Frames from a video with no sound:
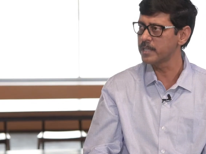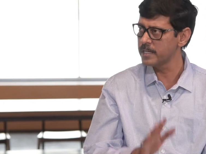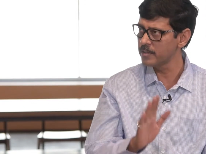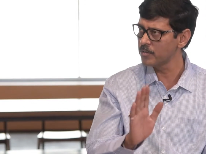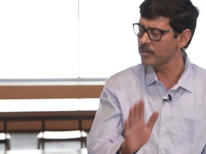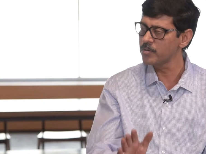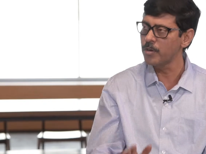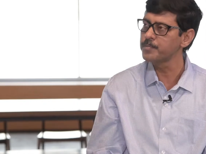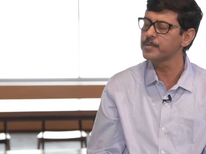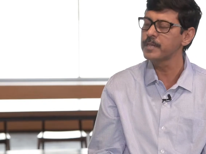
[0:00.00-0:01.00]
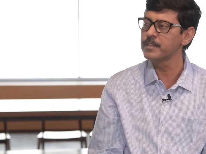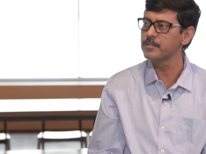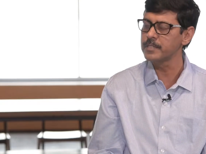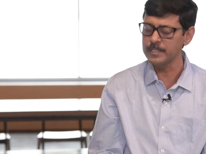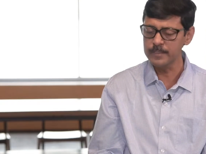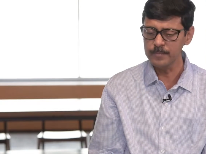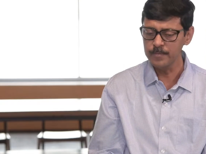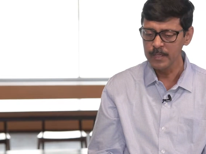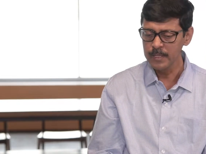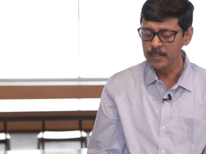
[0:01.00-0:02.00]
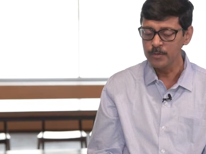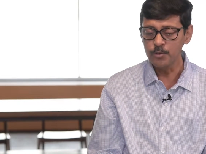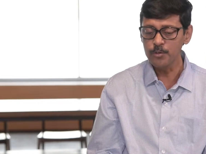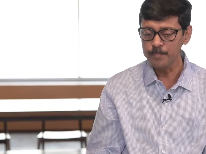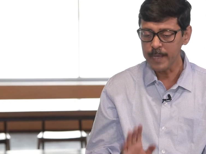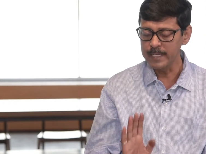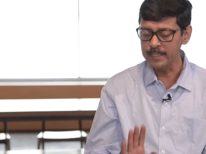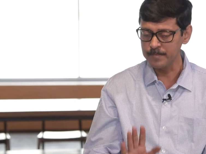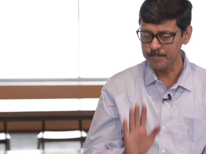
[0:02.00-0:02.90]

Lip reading: It is not a compromise on return. Don't panic.